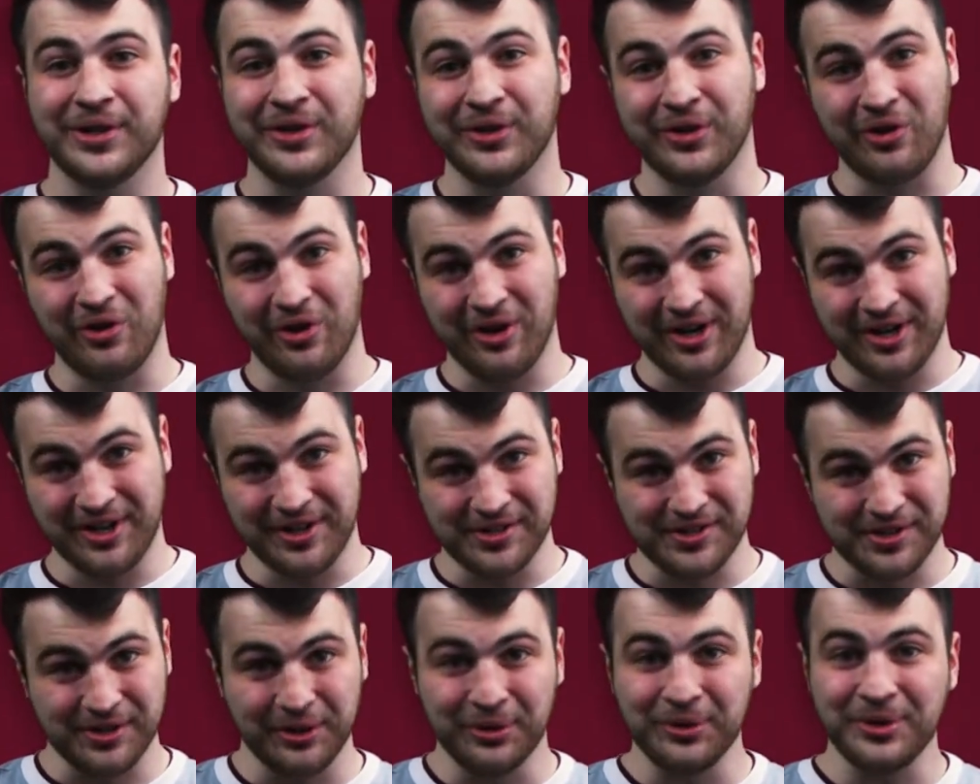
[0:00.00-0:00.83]
Log into
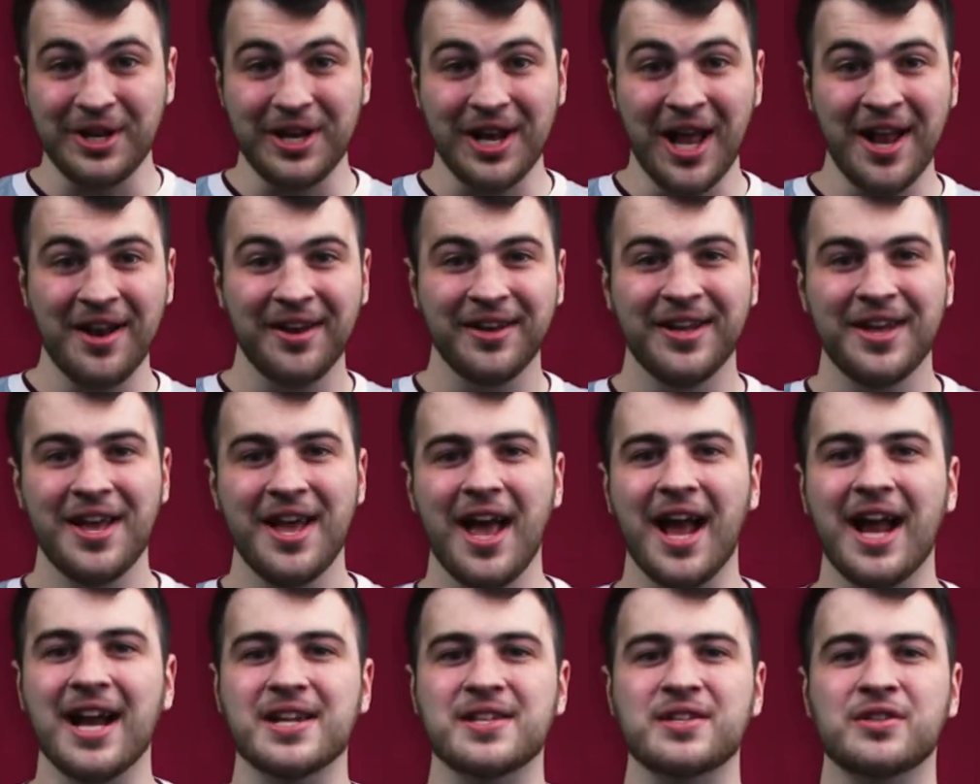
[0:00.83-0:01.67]
SalukiNet
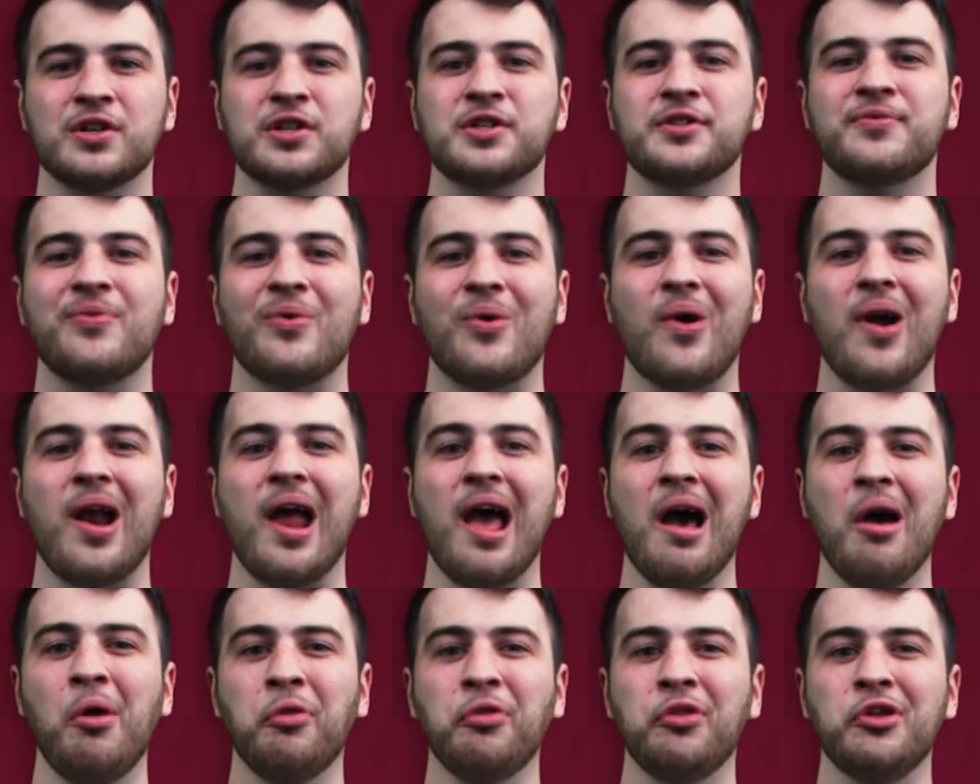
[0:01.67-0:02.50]
and search for
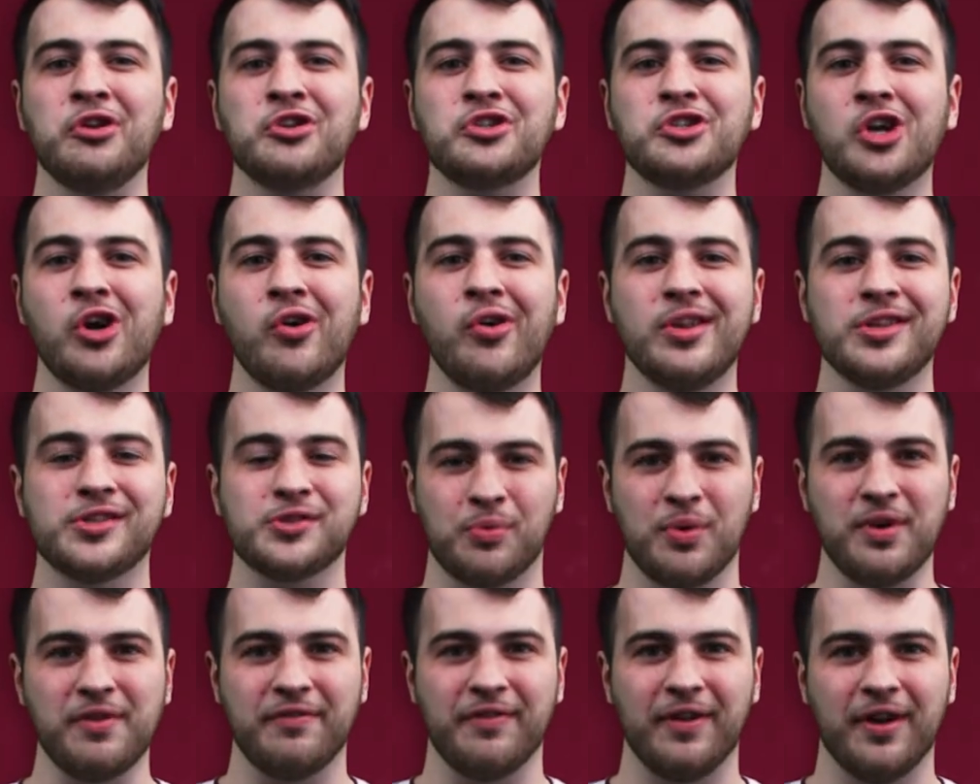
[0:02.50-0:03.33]
Health Insurance
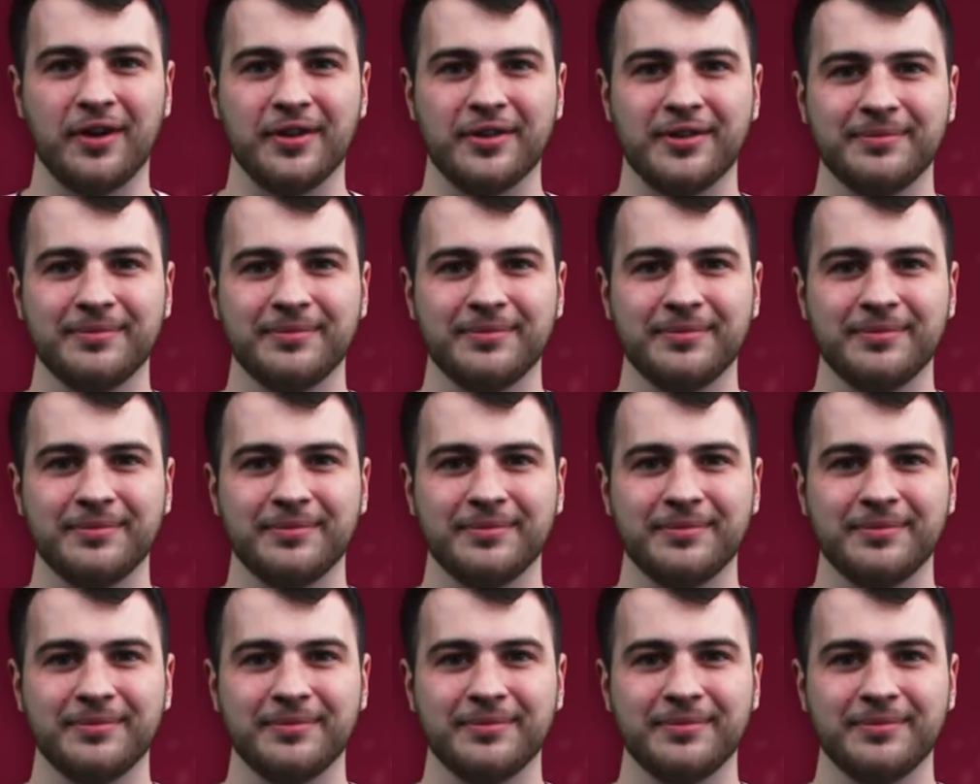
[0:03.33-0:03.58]
Refund.